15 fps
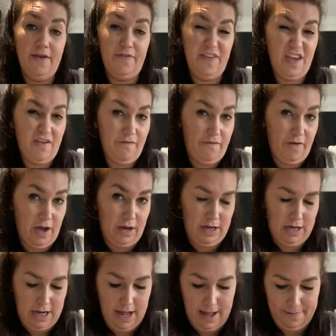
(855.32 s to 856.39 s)
if you can
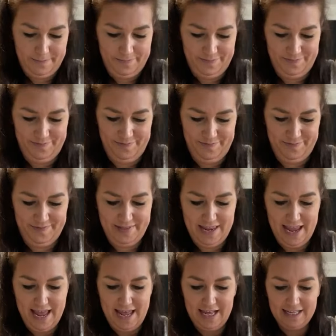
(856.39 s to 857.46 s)
find it.
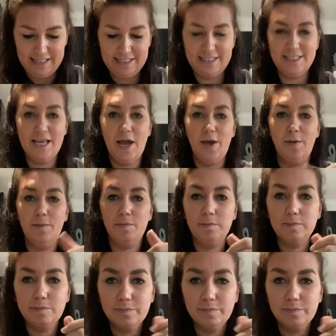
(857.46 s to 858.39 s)
So,